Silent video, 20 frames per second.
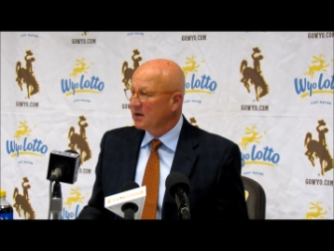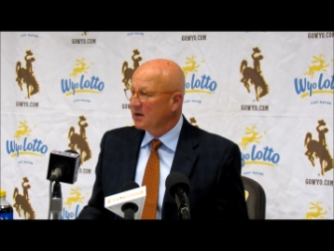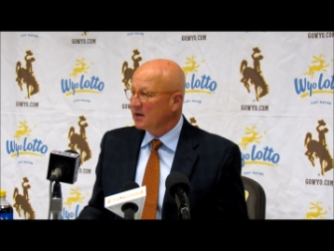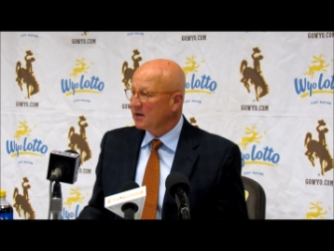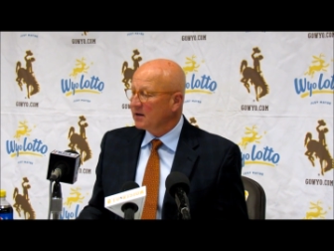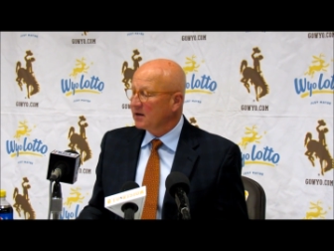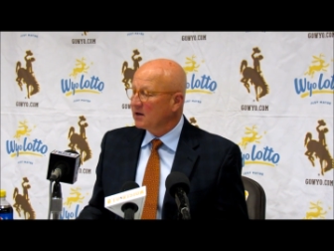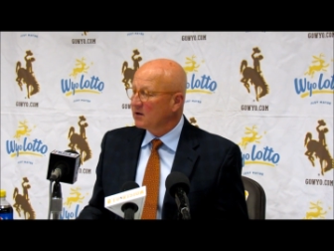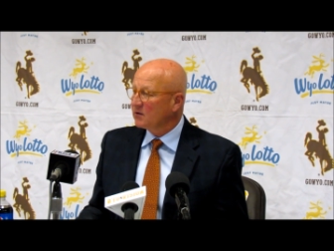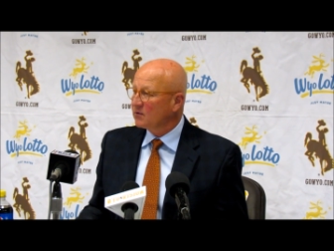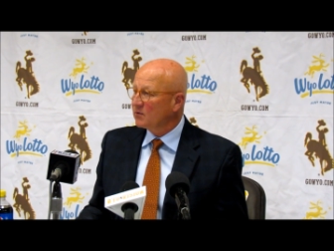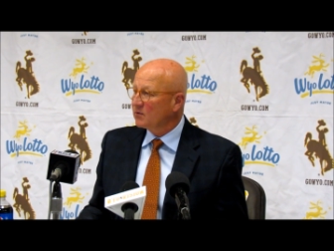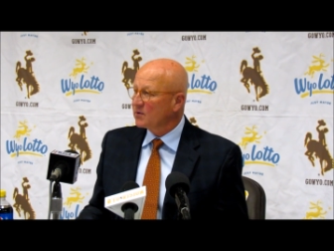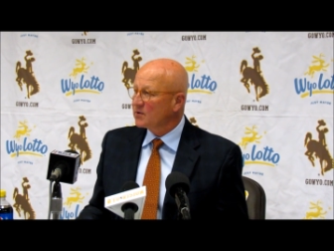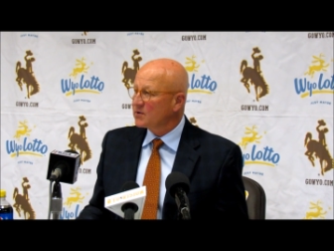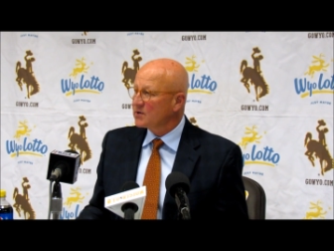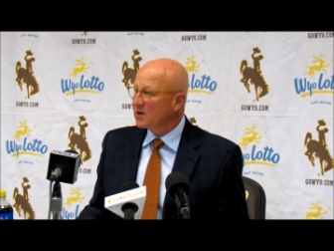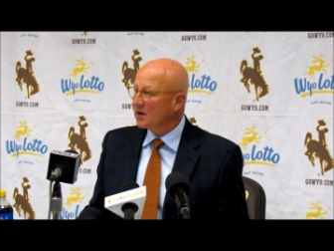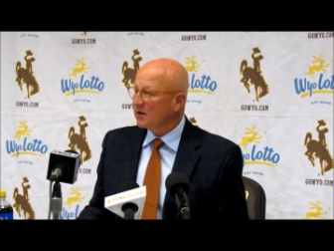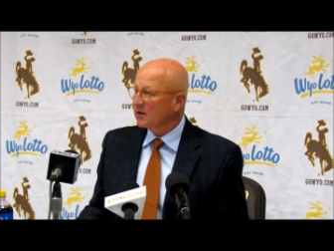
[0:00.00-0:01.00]
And then who
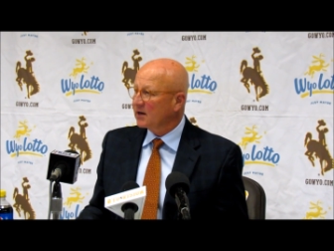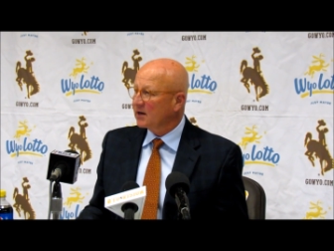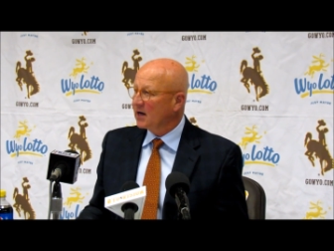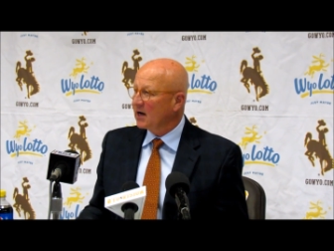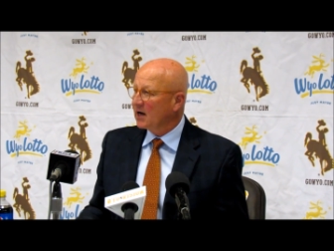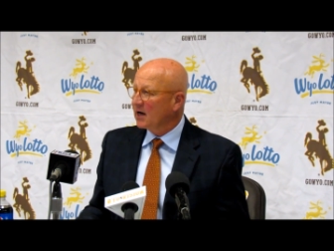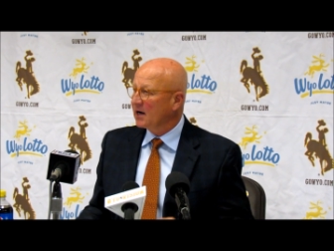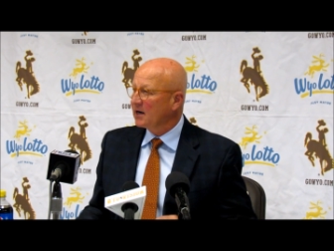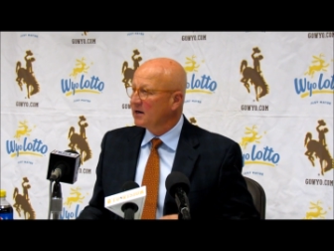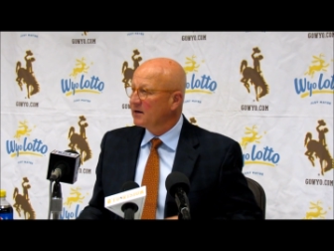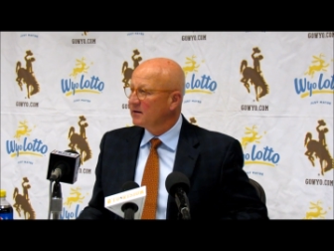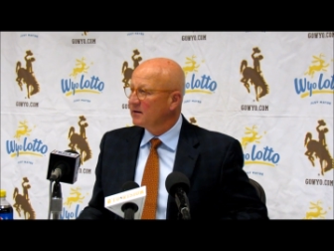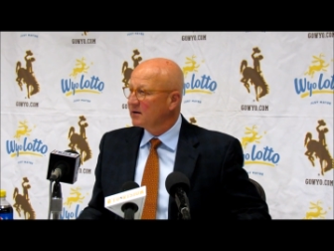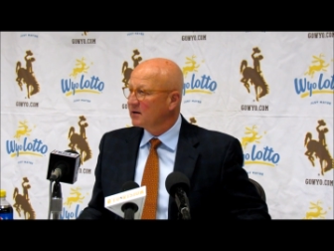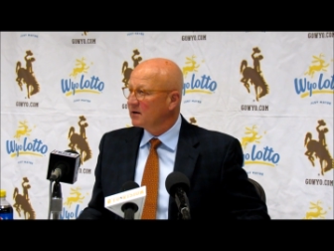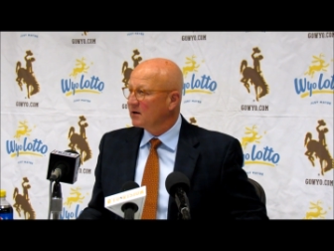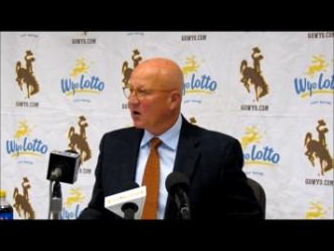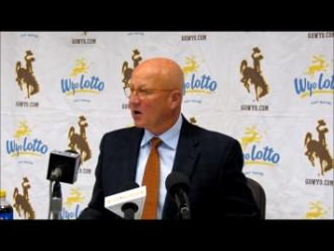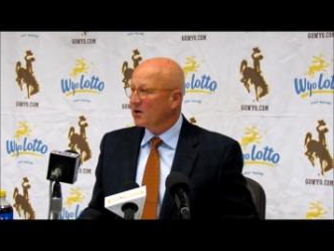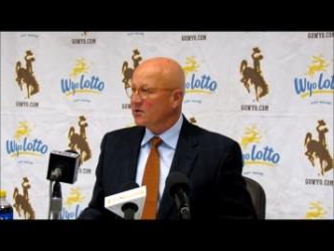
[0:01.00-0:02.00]
is the other guy?
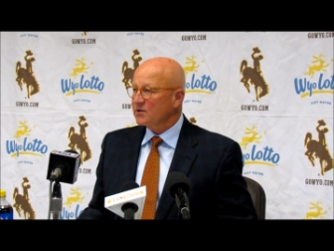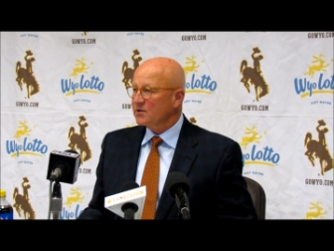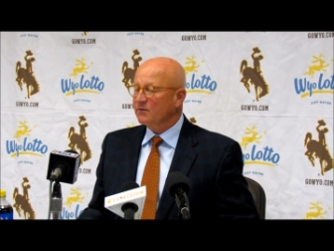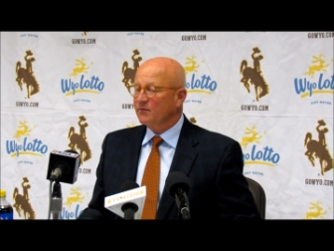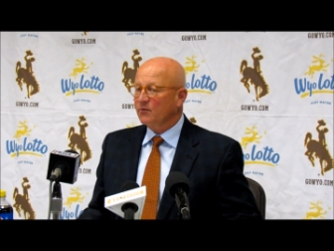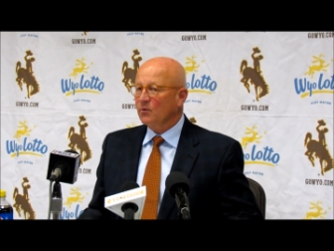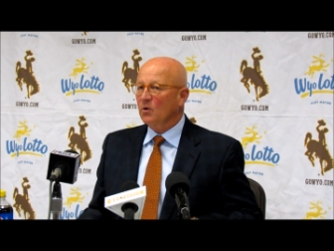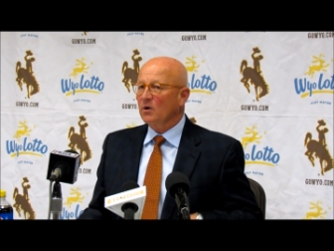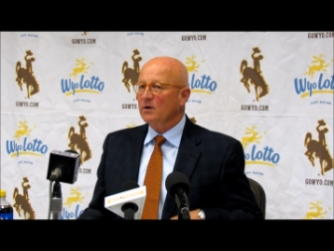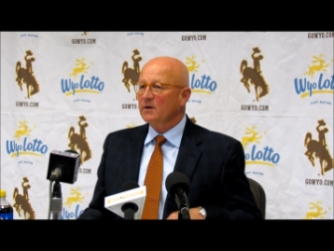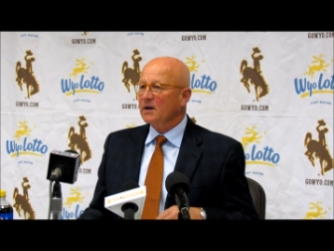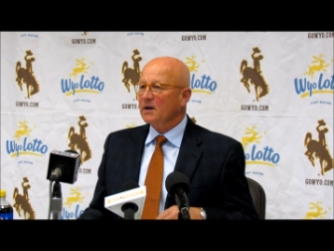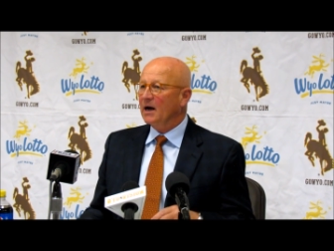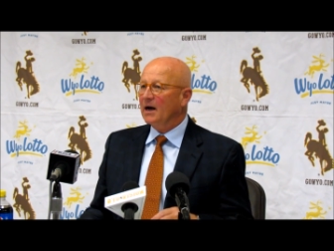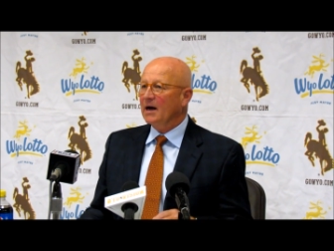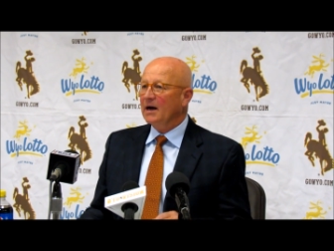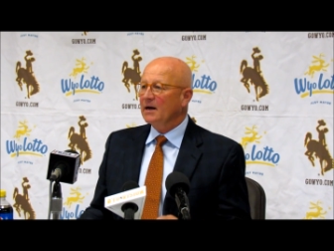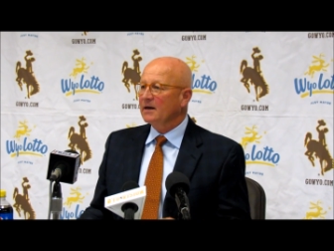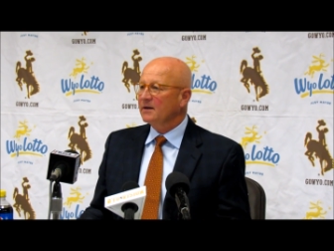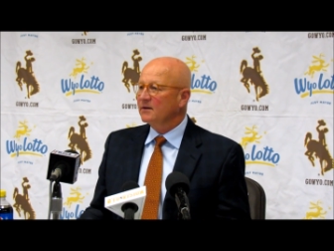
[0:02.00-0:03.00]
Austin Fort.
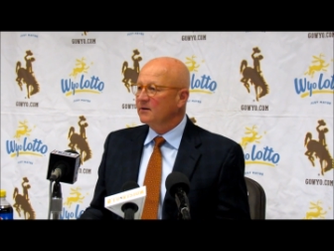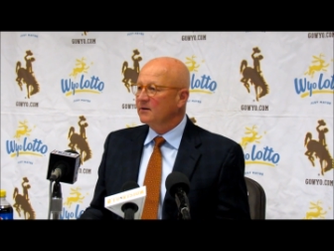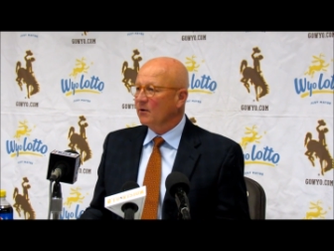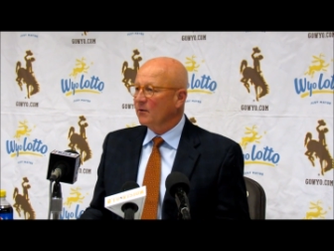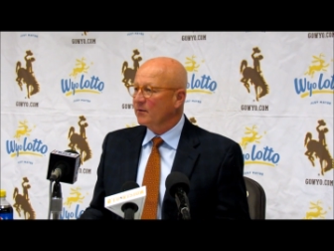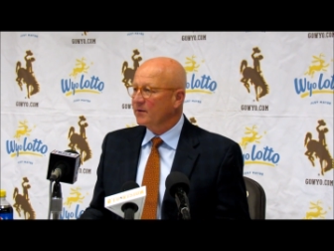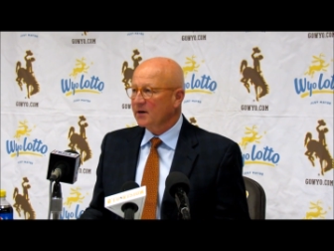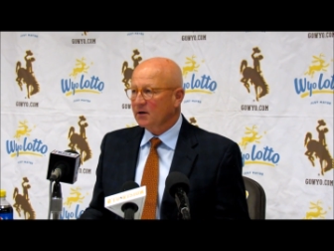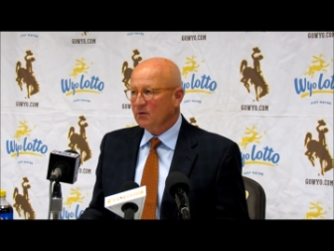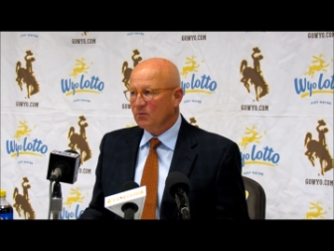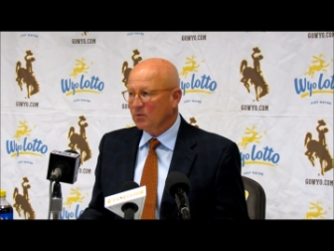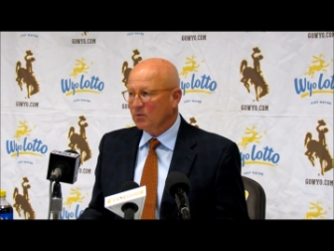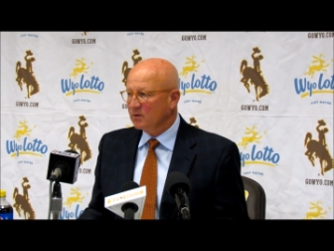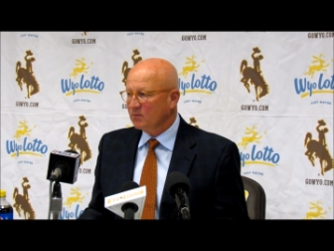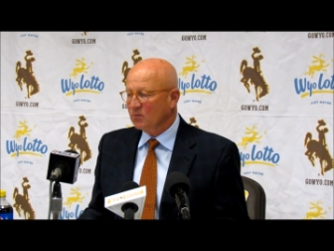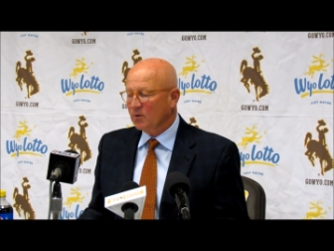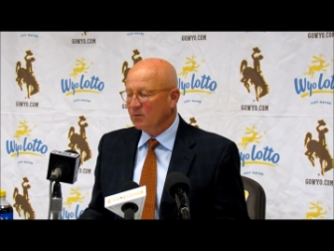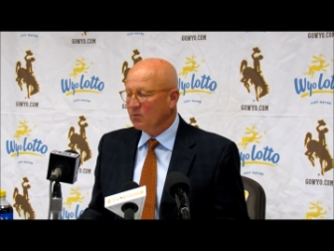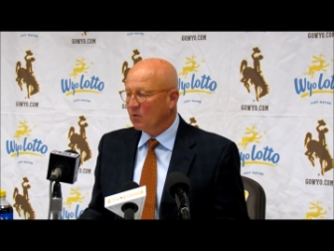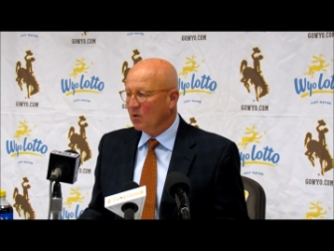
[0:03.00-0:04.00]
I don't think
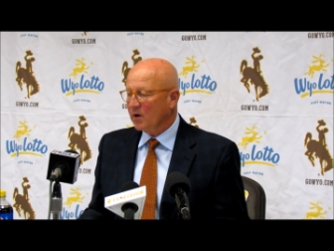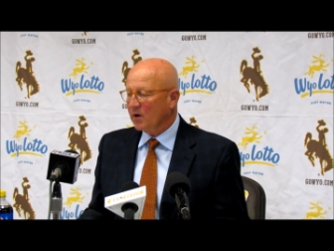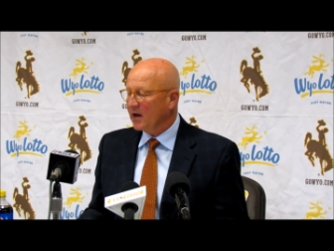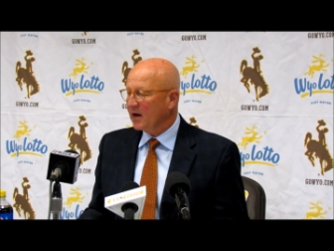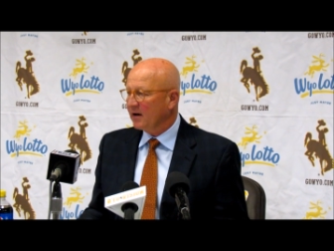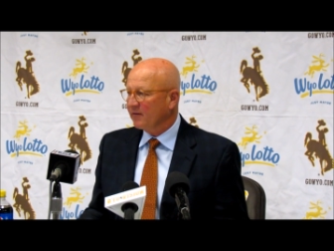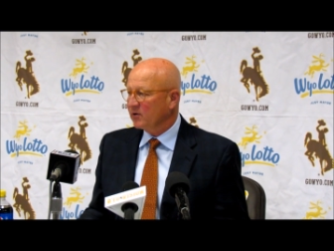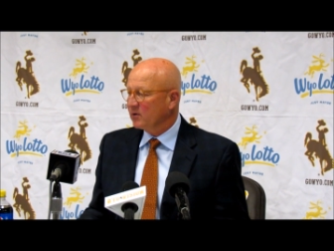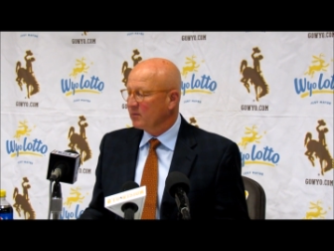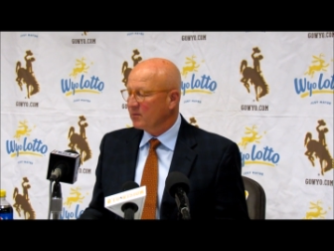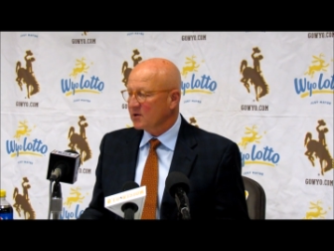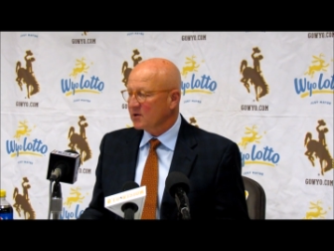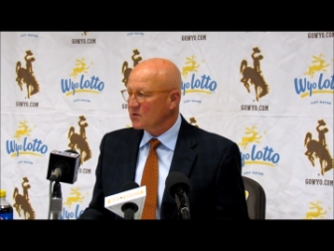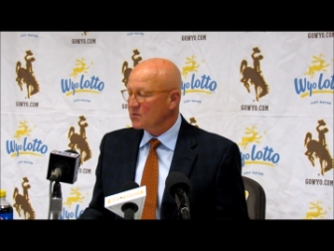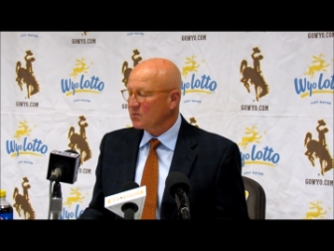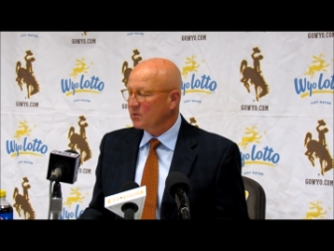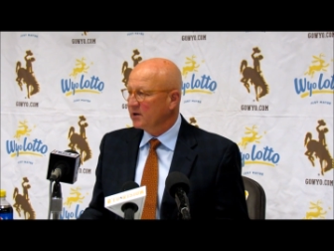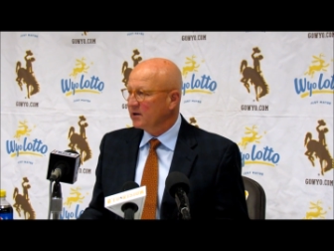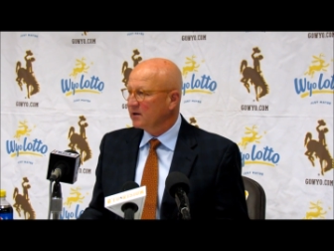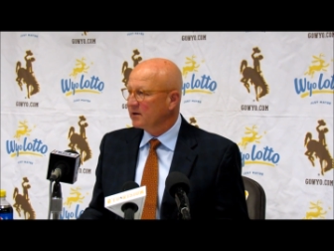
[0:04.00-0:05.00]
we won't have him
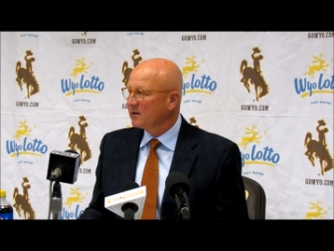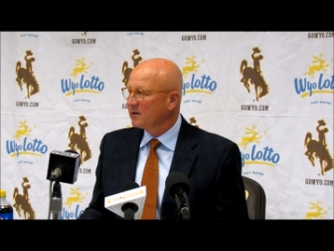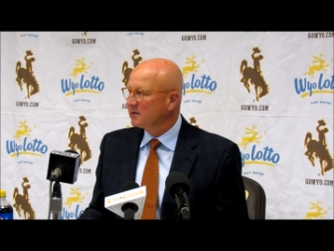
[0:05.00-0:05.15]
this week.